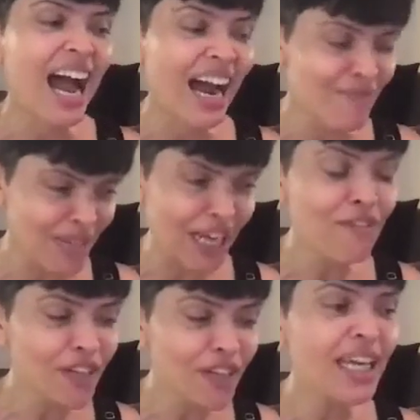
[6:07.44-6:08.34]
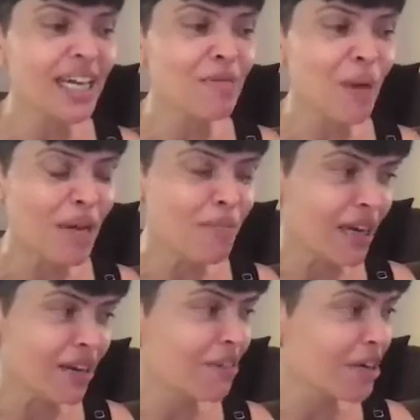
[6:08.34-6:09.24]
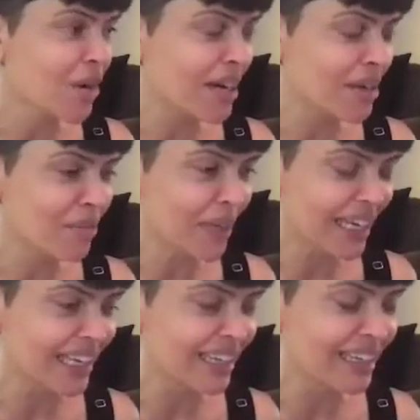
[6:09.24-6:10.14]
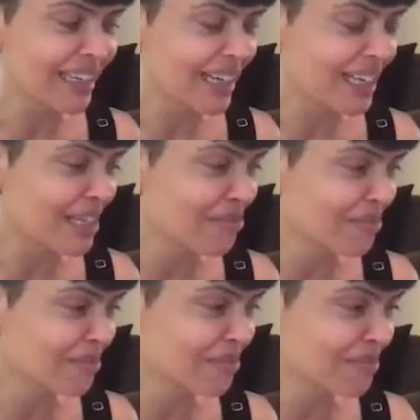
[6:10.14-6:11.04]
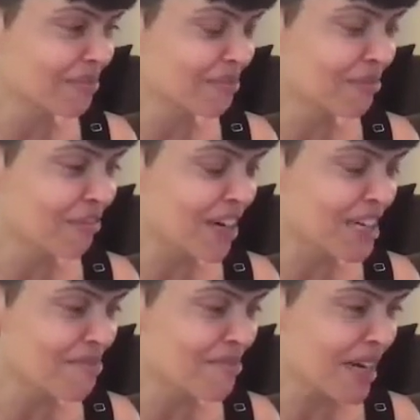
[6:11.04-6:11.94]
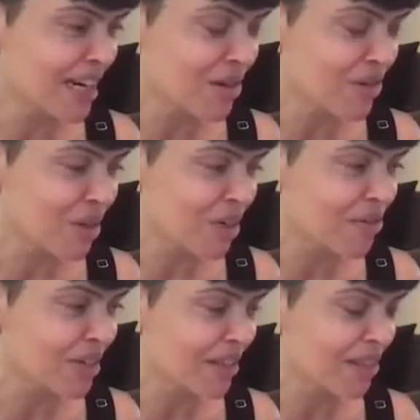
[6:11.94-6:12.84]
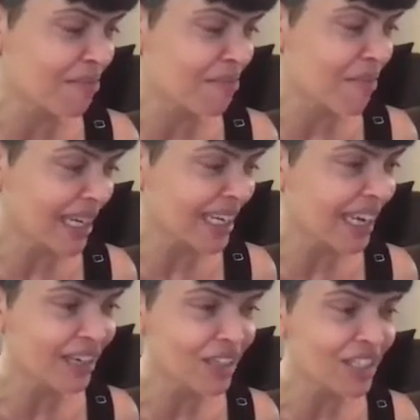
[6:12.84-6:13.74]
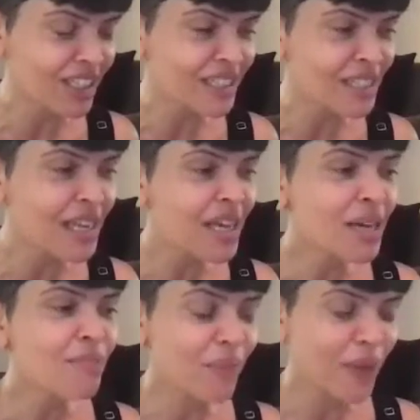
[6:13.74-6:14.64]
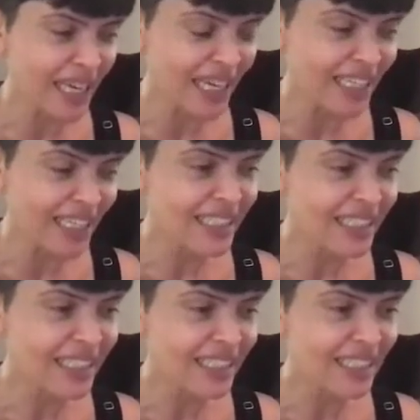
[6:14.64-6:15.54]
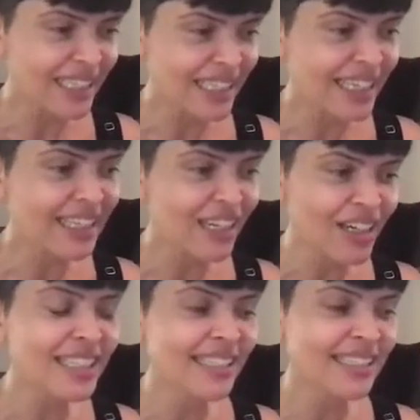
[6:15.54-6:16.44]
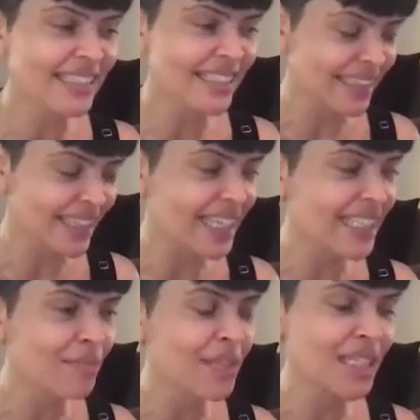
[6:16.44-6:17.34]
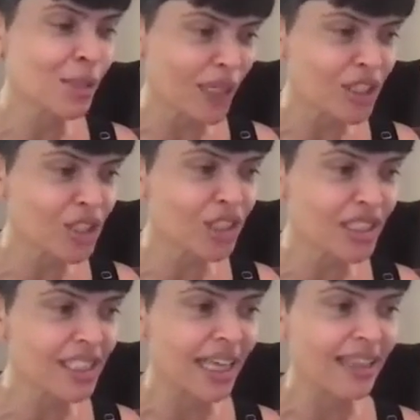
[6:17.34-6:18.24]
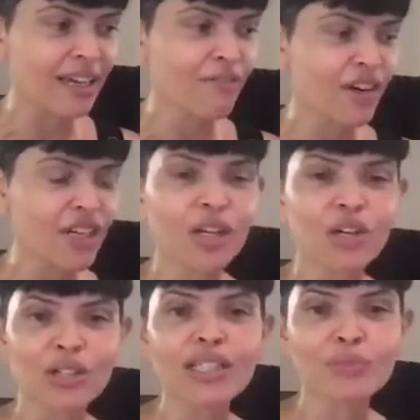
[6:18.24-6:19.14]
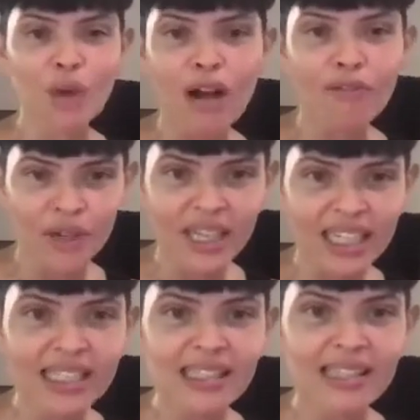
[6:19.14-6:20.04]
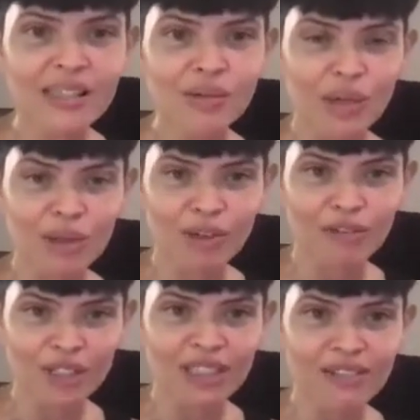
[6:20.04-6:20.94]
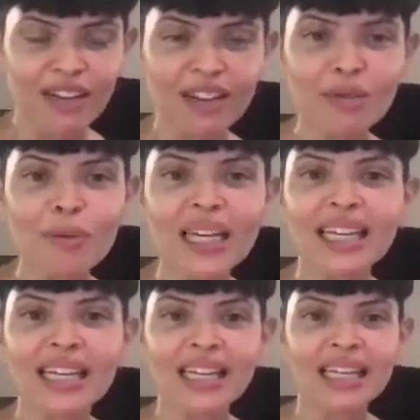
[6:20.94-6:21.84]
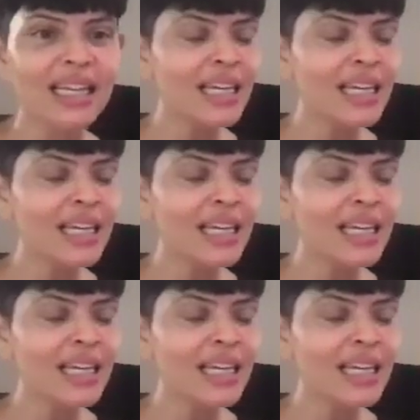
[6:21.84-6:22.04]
I mean, I feel like I benefit quite a bit from working with many editors, but there is like something special to that like very early raw voice when we're first developing, and